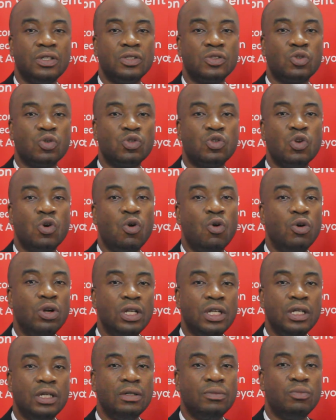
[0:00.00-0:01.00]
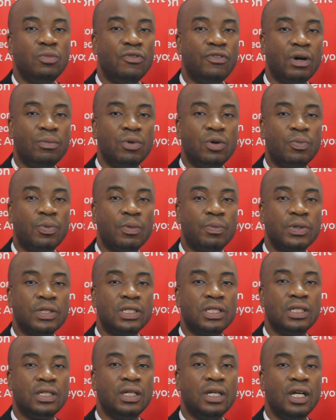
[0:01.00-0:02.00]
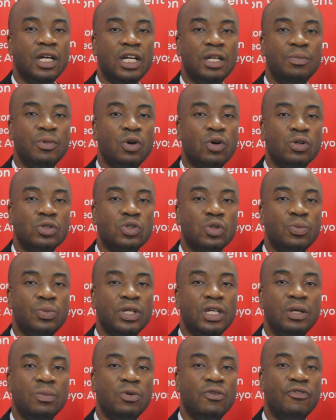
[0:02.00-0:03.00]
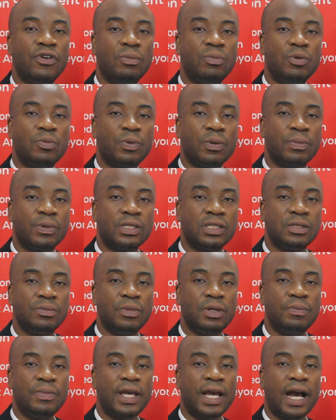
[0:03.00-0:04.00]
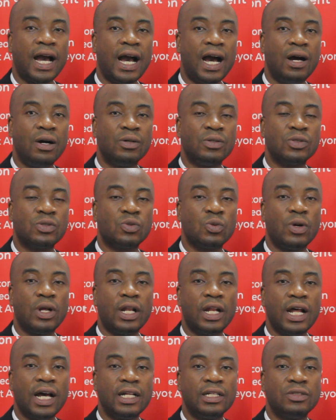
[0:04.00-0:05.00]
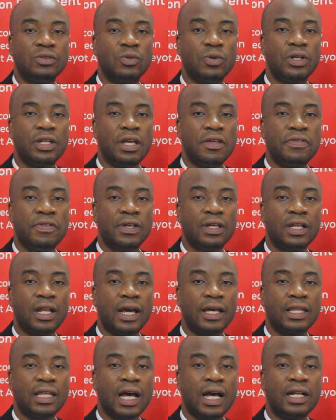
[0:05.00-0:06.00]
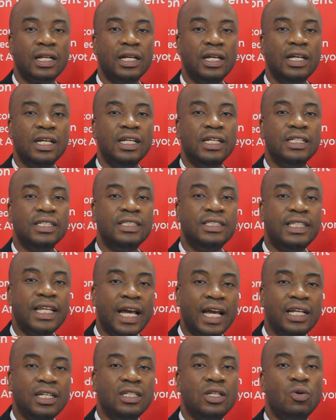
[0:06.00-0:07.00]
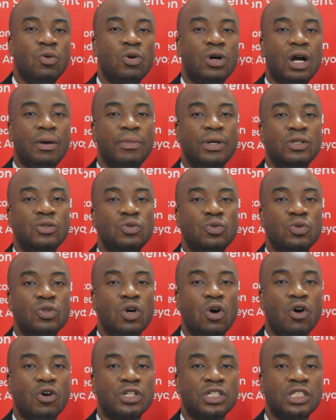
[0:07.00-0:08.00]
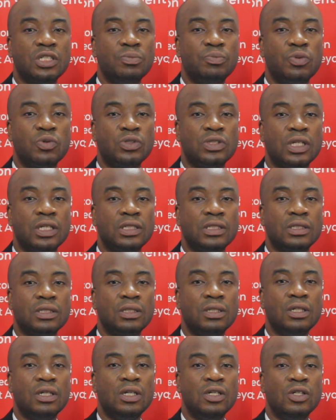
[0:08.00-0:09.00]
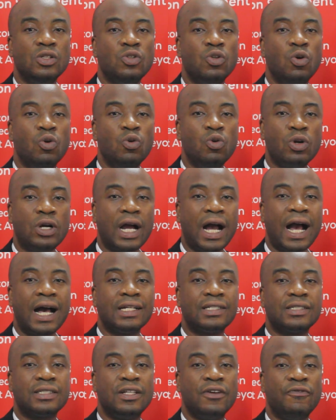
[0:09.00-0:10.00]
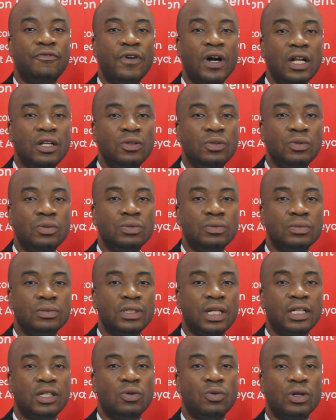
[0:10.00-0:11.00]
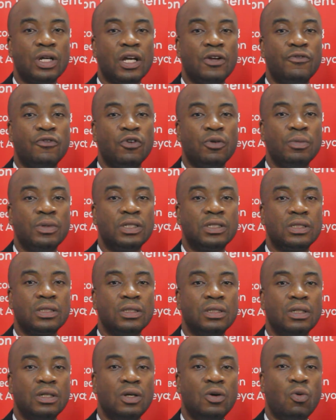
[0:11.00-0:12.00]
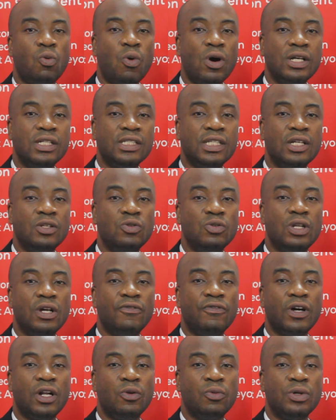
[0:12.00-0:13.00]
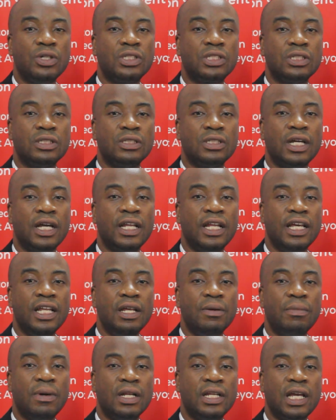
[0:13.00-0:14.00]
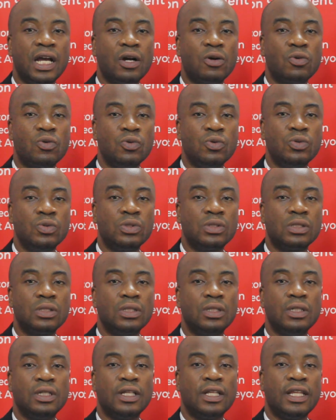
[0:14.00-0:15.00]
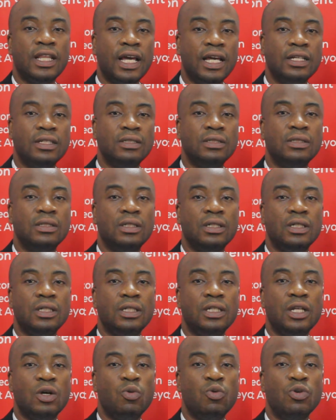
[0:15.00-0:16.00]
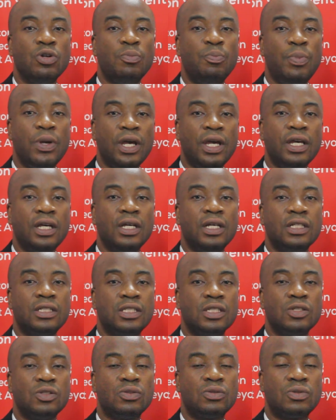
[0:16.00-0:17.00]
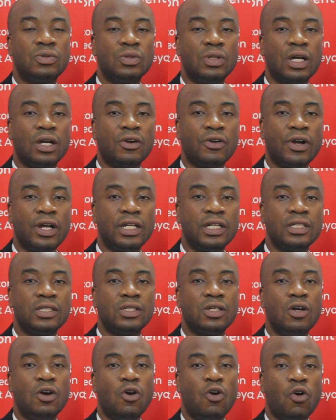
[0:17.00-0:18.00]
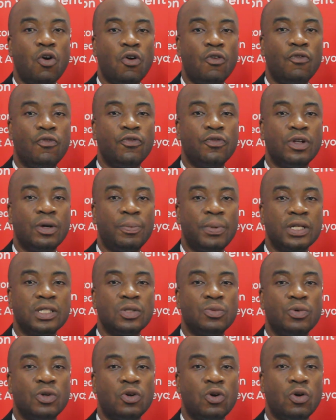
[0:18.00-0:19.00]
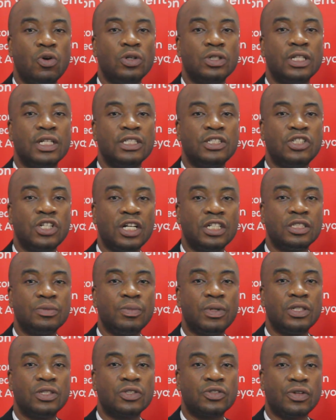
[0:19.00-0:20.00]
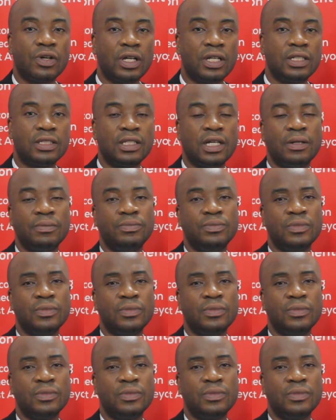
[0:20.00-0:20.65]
So it's not only movable property, it may also be immovable property, maybe a house or a land or anything like that. Then they will come and do the auction process. They will look at the value that they will get from it. Once they do the valuation and any money accrues, then they would pay it to the credit of the person we call the judgment creditor.